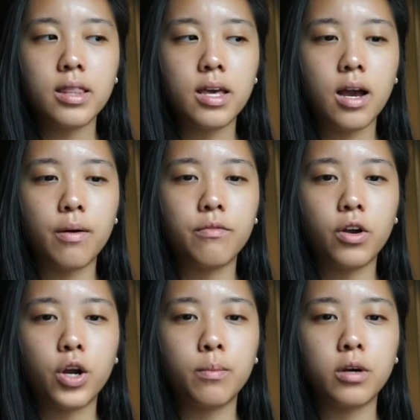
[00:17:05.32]
I think I'm
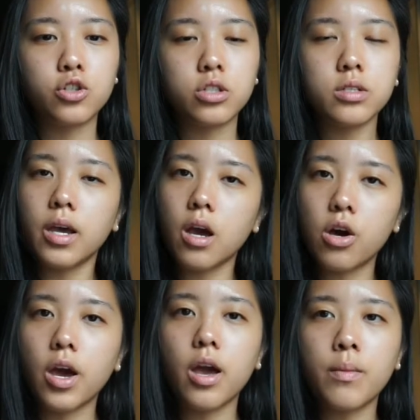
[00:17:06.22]
very much just like,
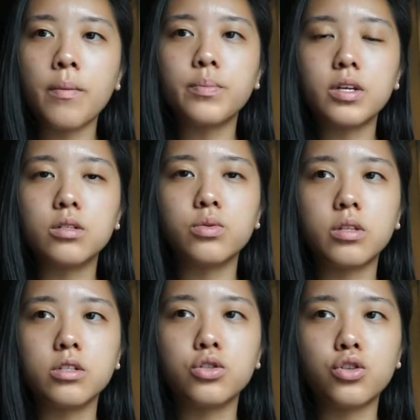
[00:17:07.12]
okay, I'm at peace with
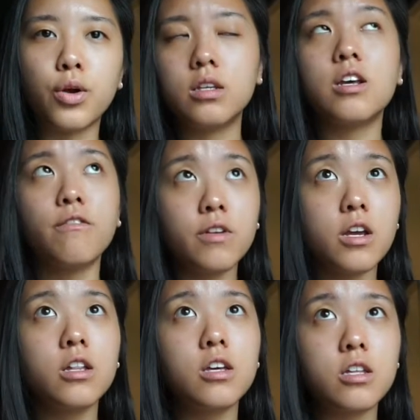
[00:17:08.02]
this trip.
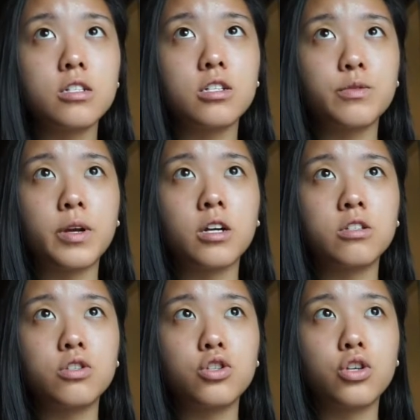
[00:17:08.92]
Definitely this
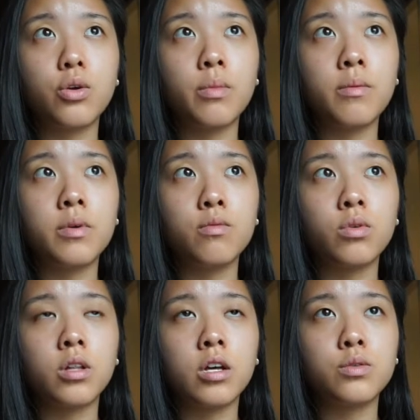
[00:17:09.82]
experience too made me
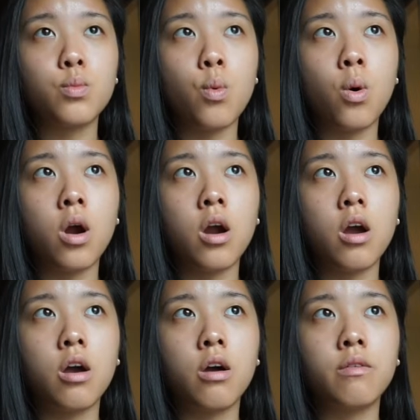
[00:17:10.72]
realize more
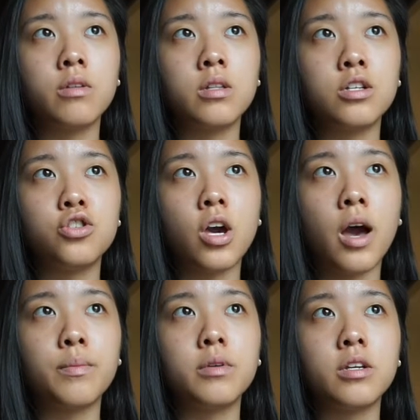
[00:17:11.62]
of the
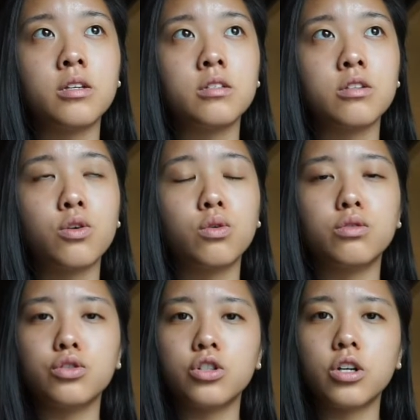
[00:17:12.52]
Japanese
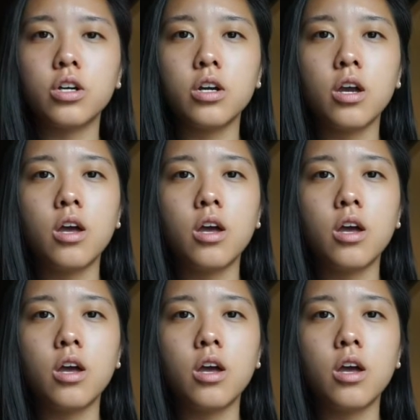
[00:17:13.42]
culture